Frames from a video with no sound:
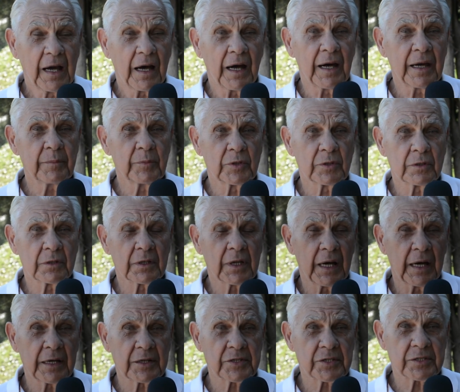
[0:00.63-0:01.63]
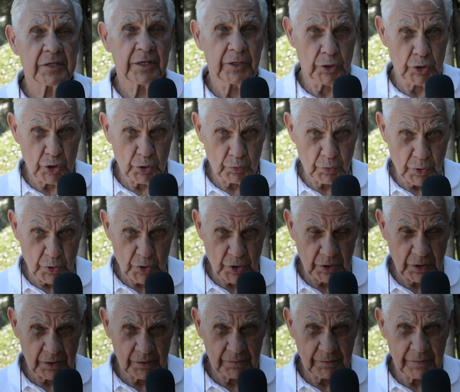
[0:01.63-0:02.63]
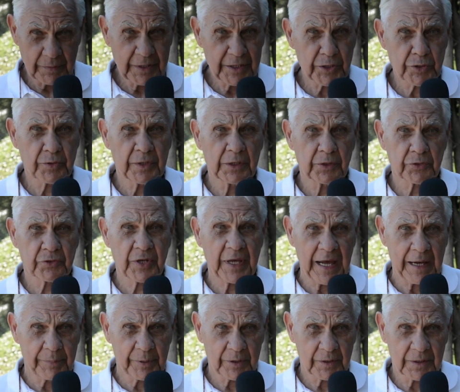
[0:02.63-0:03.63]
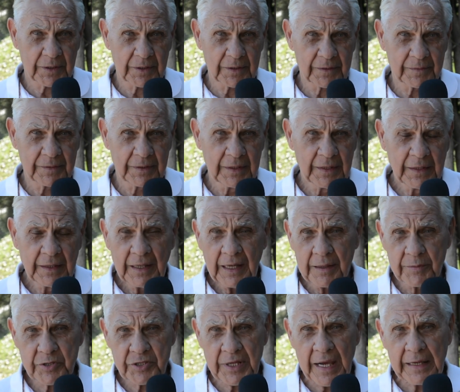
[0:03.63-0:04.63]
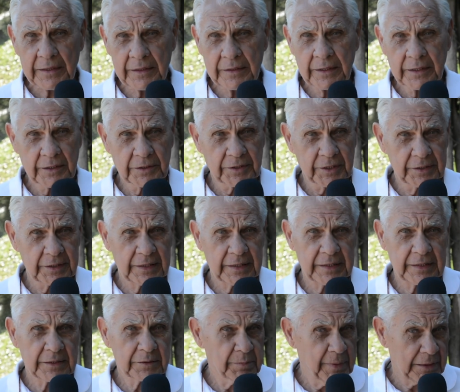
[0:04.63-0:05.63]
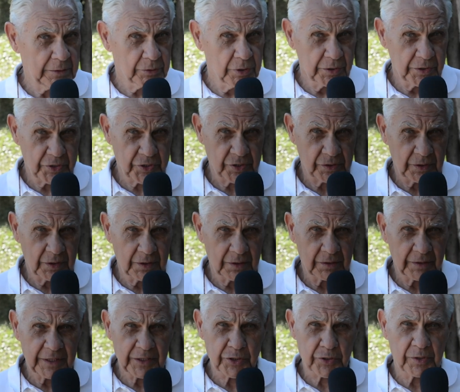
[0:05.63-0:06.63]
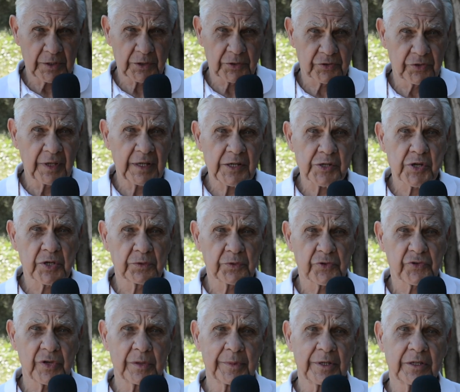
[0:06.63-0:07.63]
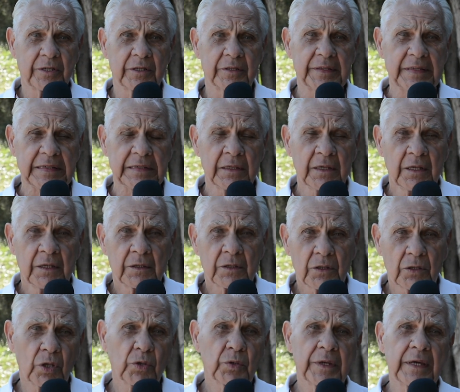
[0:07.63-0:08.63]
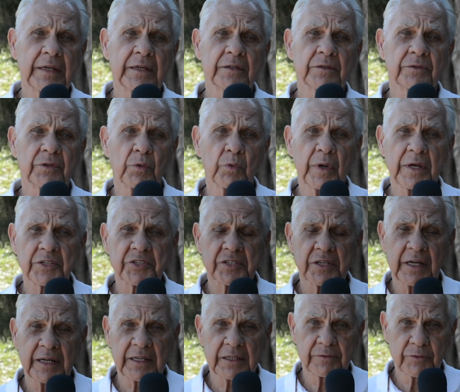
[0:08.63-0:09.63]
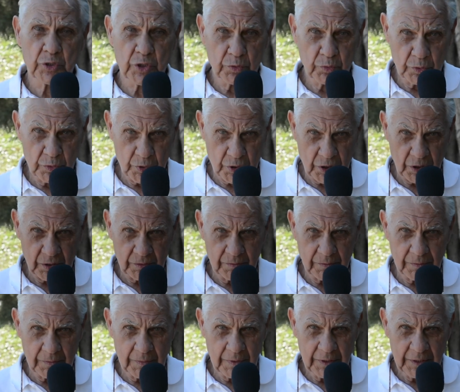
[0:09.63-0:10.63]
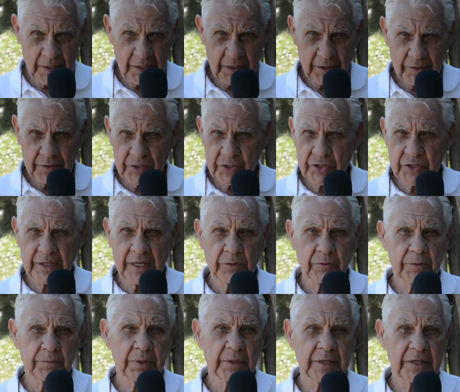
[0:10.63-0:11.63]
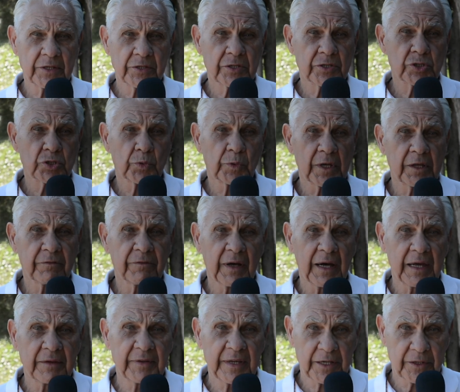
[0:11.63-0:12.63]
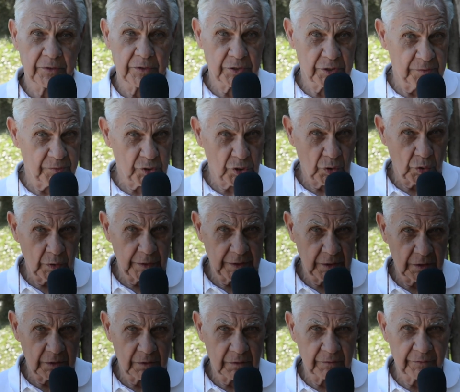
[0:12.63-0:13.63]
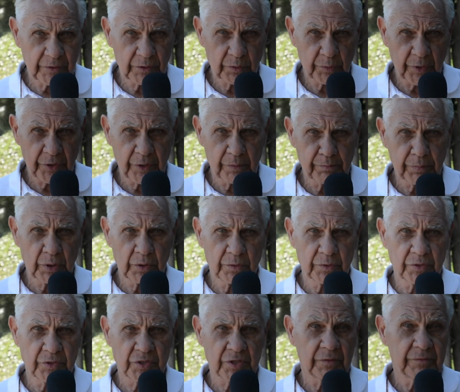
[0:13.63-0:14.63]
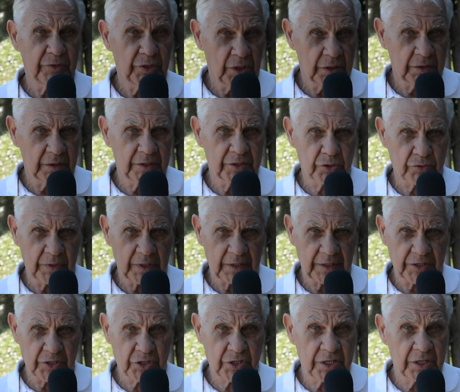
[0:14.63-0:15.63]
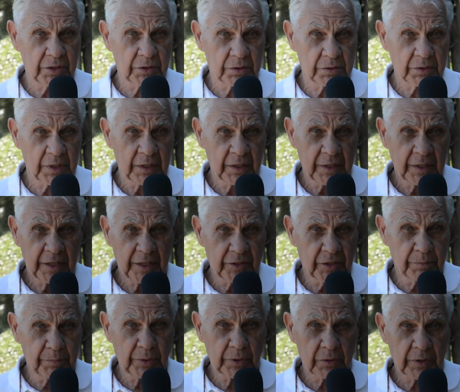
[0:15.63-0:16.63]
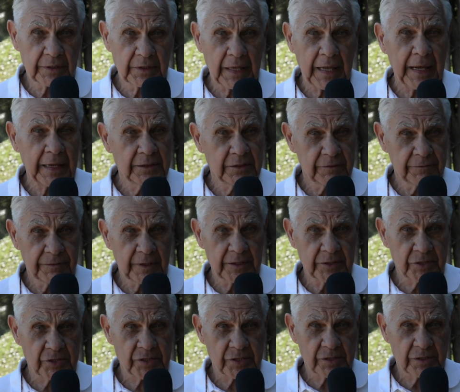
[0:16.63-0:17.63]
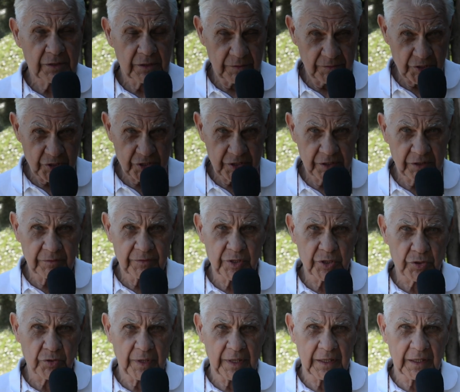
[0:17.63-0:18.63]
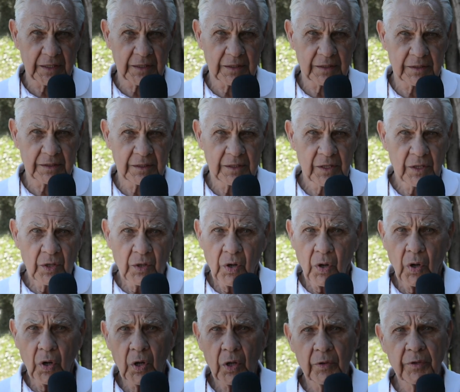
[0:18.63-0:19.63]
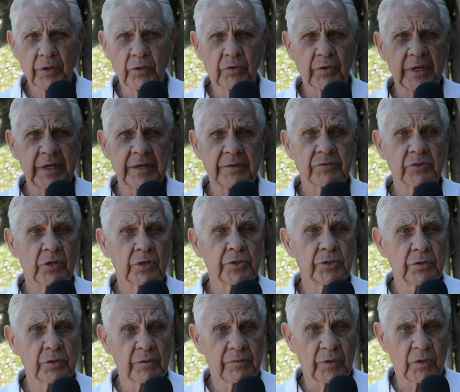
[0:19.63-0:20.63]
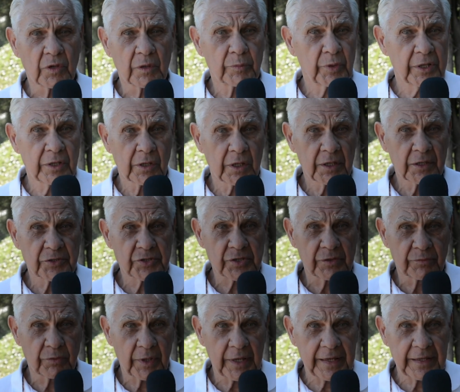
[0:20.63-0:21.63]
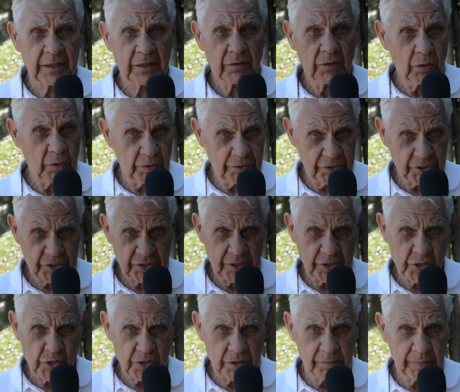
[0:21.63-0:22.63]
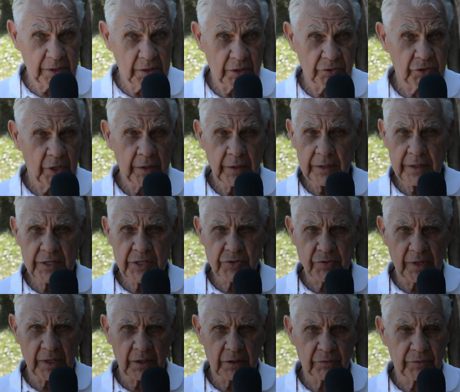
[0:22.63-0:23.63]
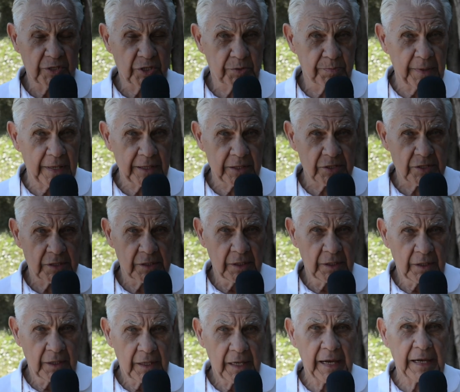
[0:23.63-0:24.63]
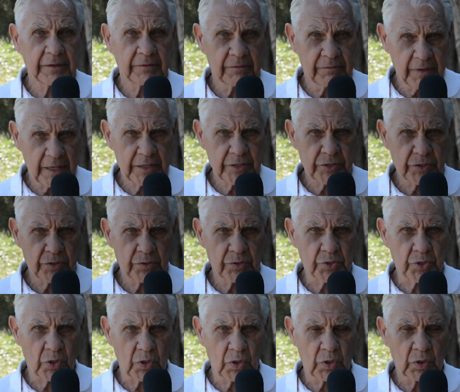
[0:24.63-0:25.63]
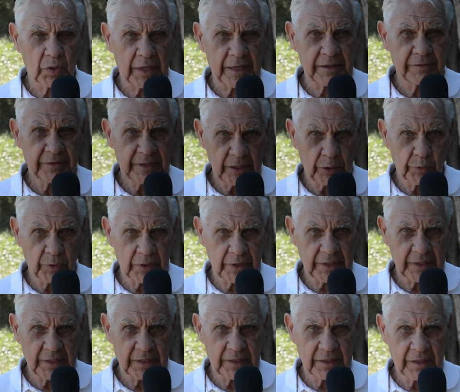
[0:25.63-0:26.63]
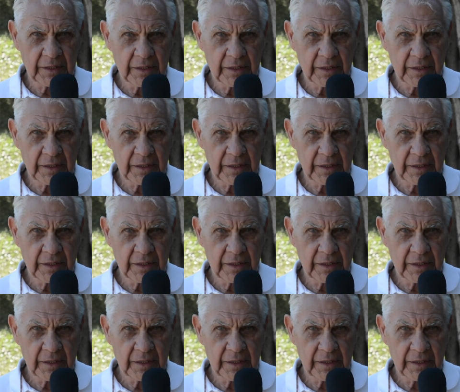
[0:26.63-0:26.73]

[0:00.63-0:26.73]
I'm Earl Cox in Jerusalem, Israel's capital. I'm standing here today at Mount Herzl, Israel's national cemetery, located on the west side of Jerusalem. This sacred place is 25 acres of soil filled with the bones of young Israelis killed in the building and defense of the State of Israel. All the graves are uniform, regardless of rank or distinction, because Israel respects and values all life equally.